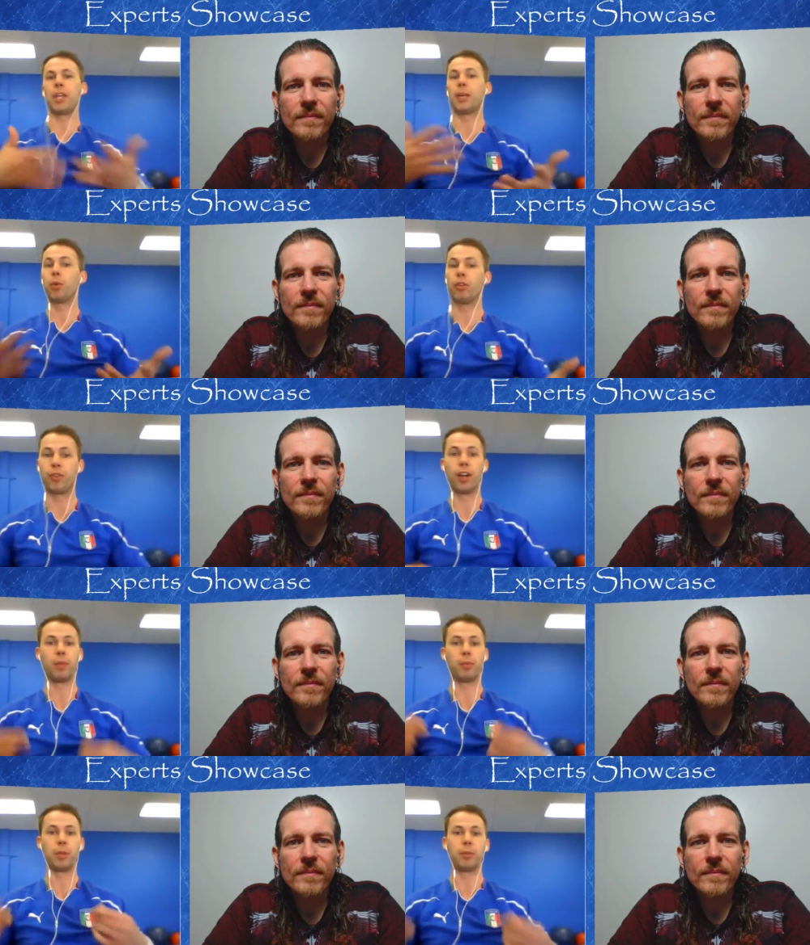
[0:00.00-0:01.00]
Speaker 1: to make it more
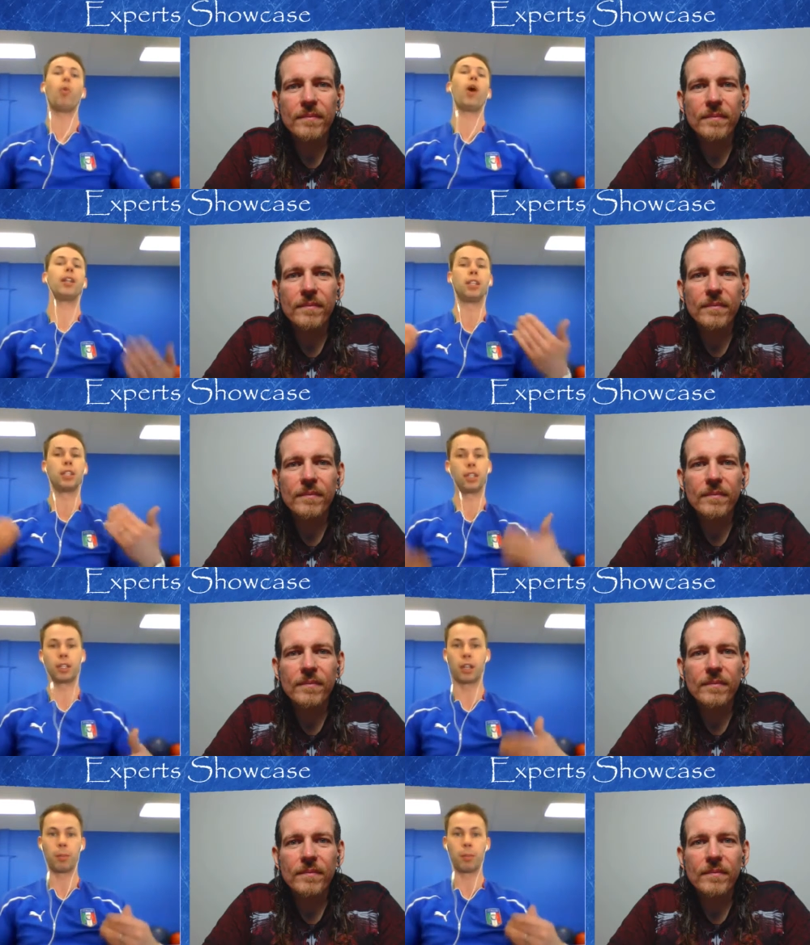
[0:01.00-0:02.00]
fun and people wanting
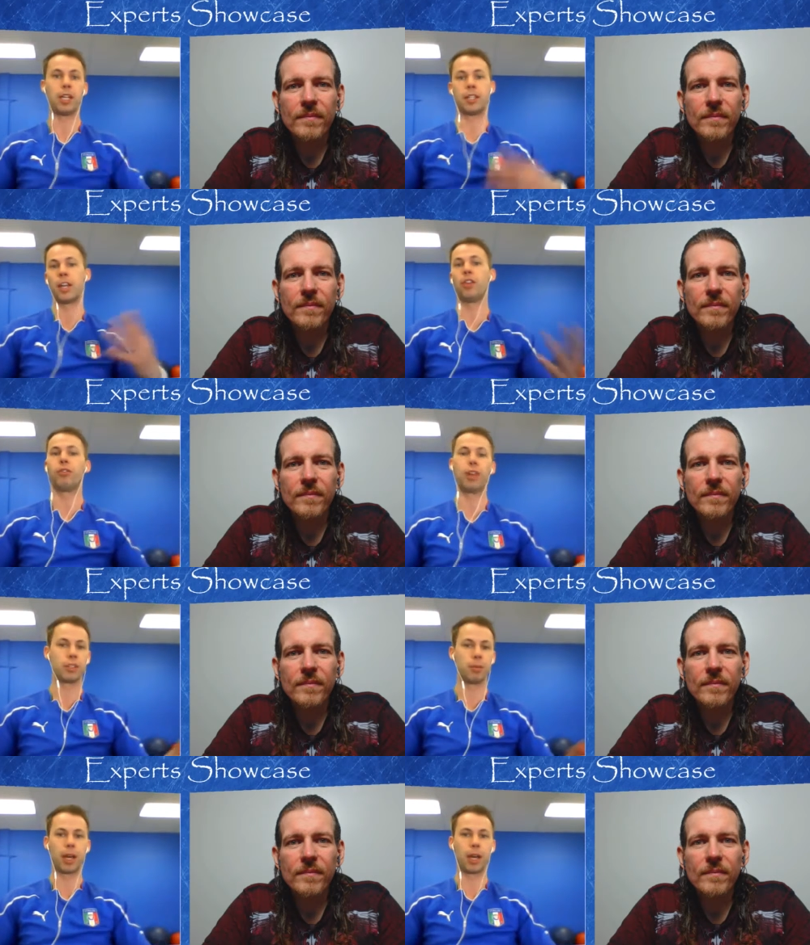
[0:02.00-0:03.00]
to come in and tell their
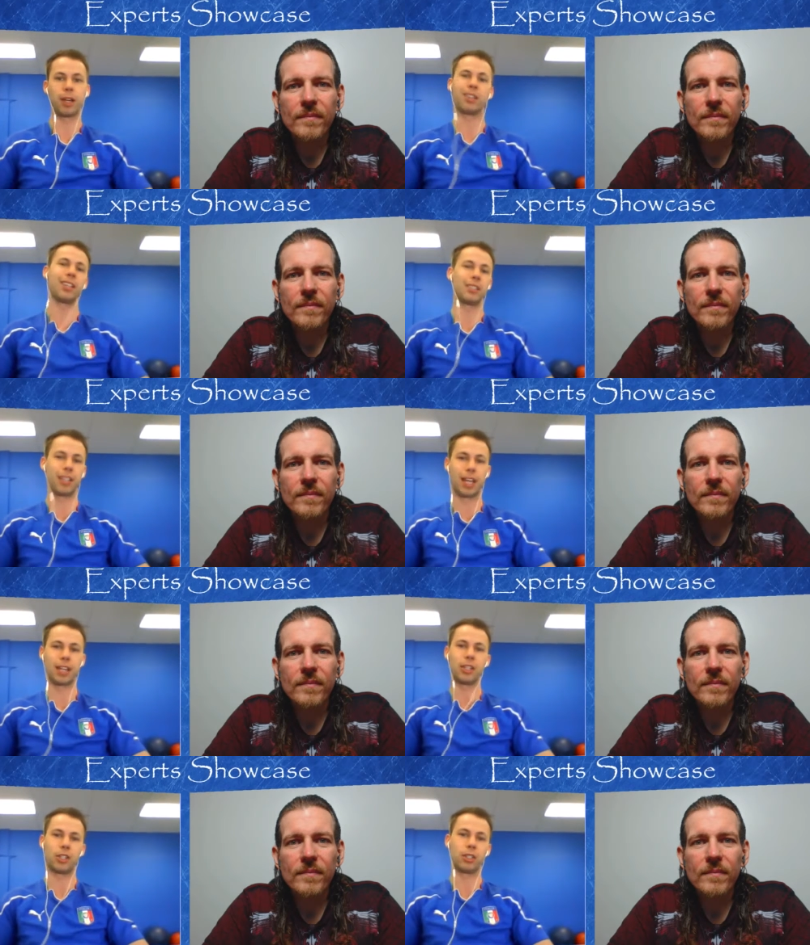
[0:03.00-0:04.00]
friends about it? Things of
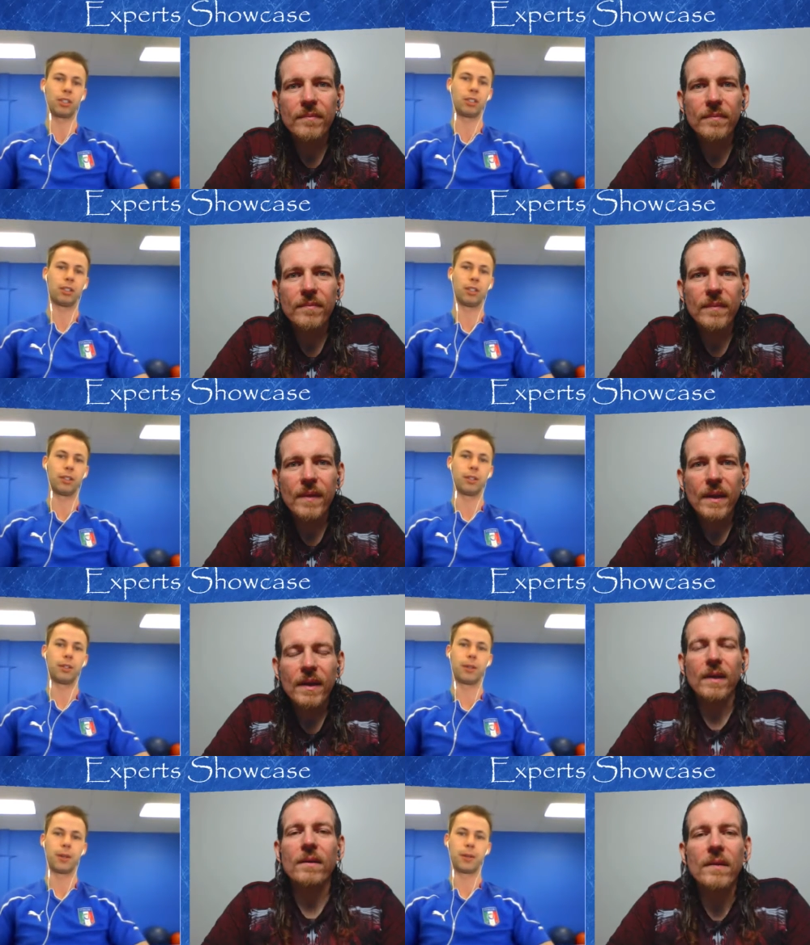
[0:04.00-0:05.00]
that nature.
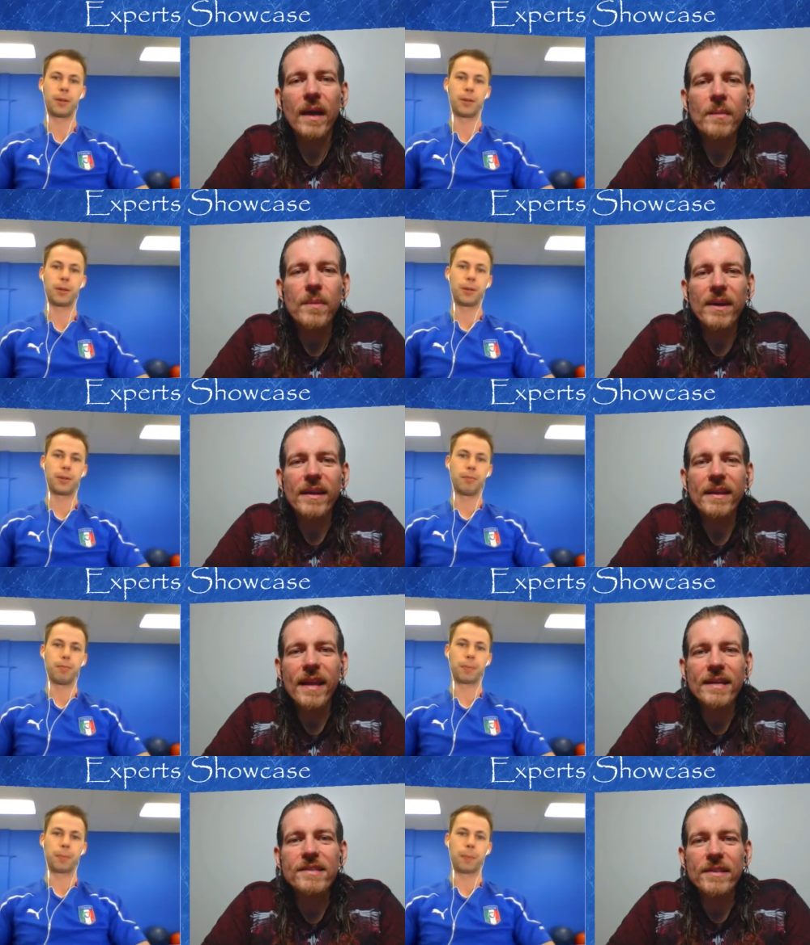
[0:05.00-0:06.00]
Oh, epic. And
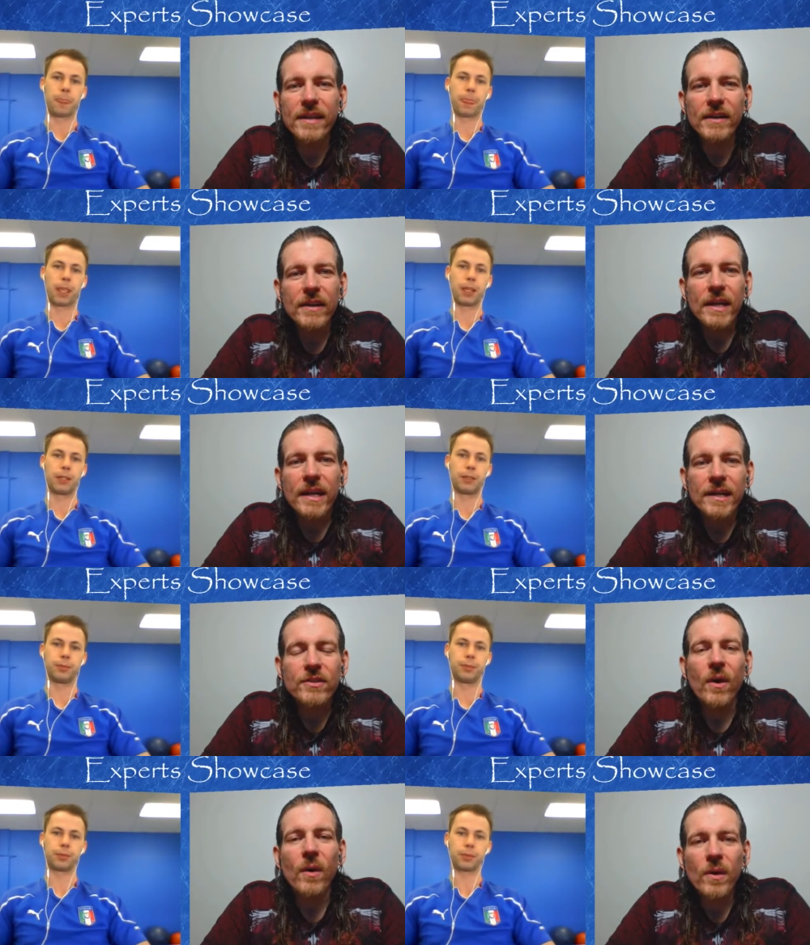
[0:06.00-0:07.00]
Speaker 2: that's, you know, it's
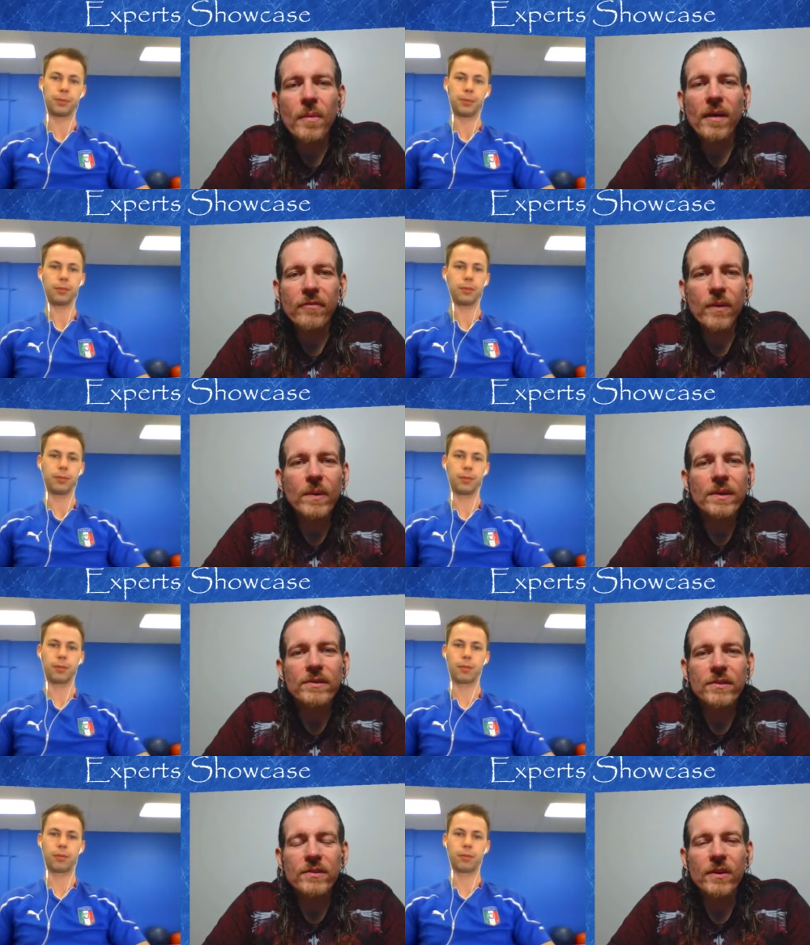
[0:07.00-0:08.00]
all about
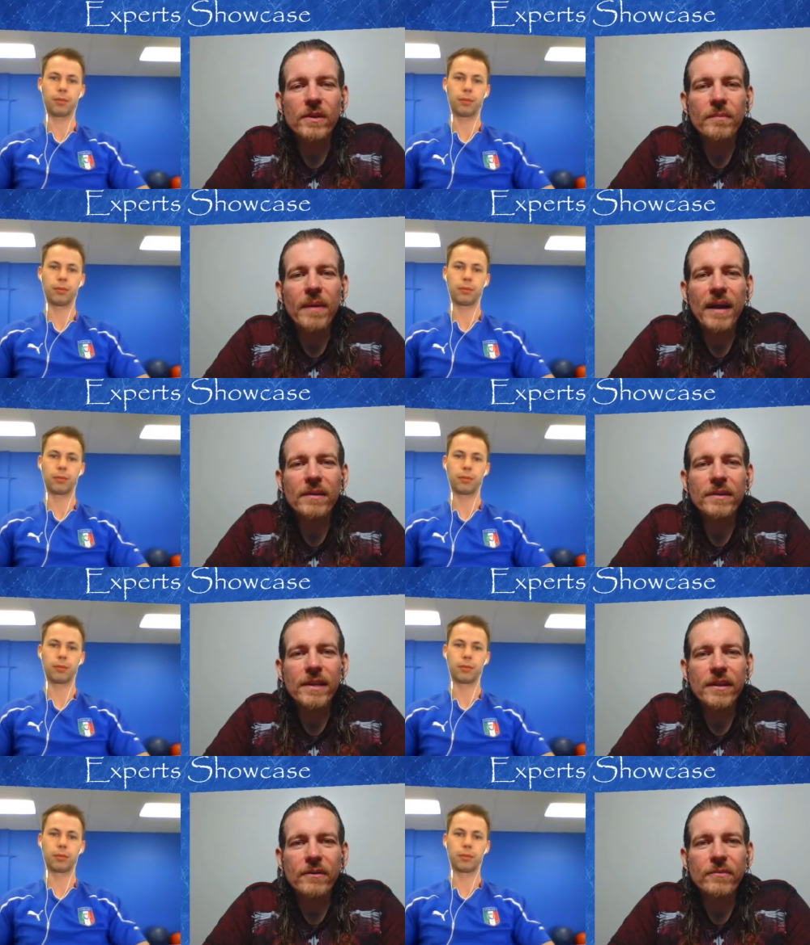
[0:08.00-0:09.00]
focus. It's all about,
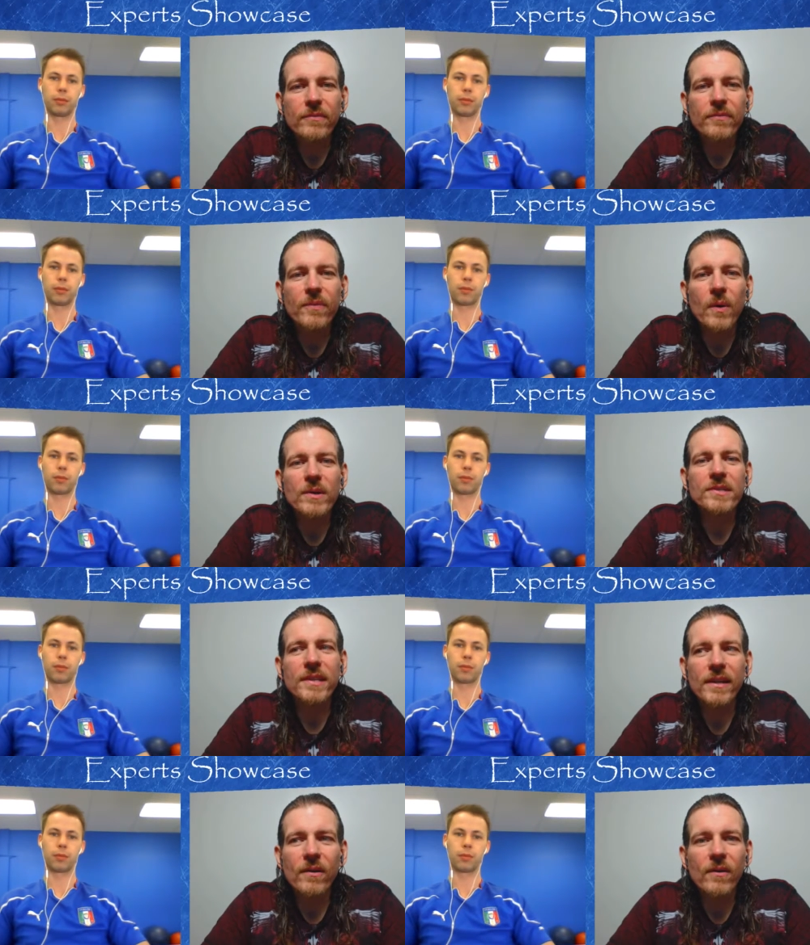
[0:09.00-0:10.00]
you know,
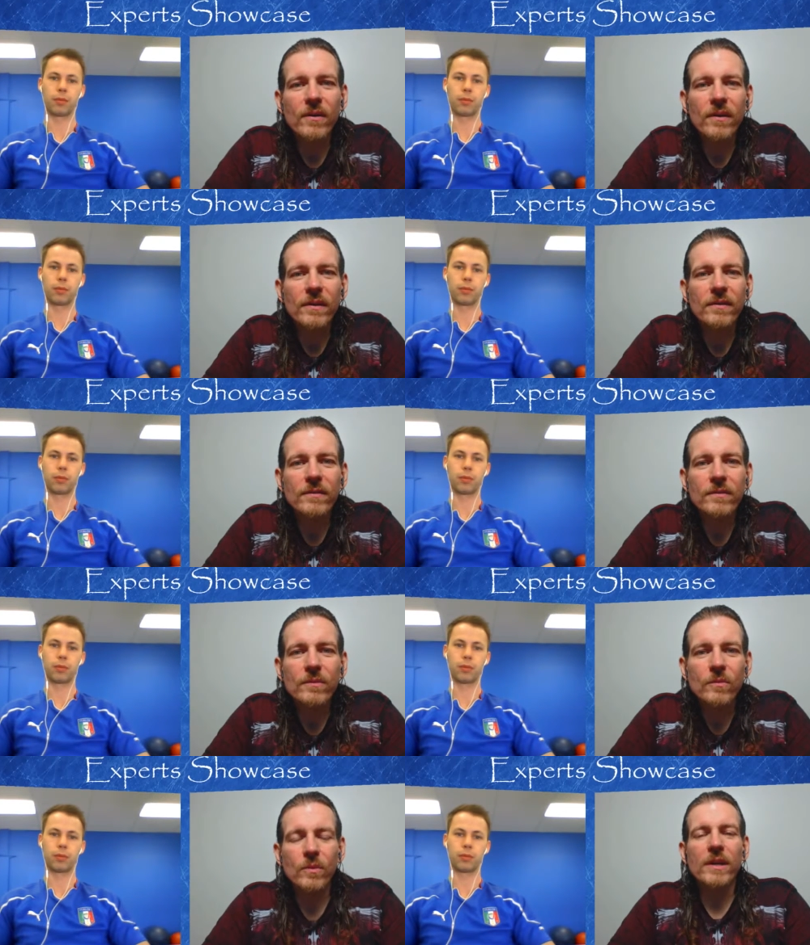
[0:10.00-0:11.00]
focusing on
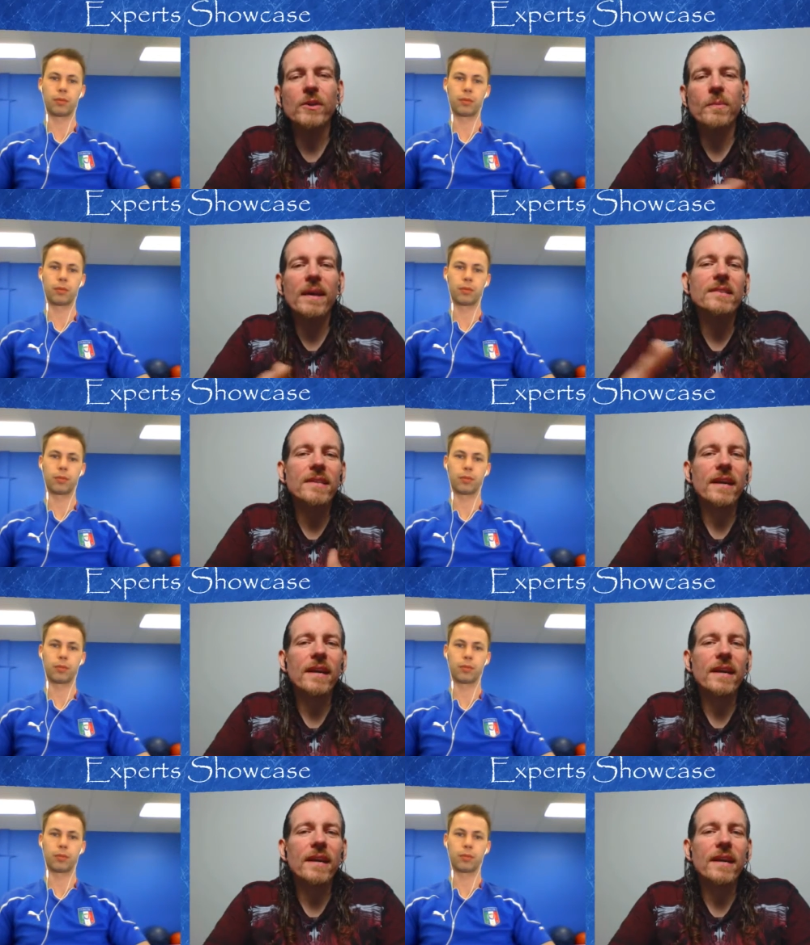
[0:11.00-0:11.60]
what you're best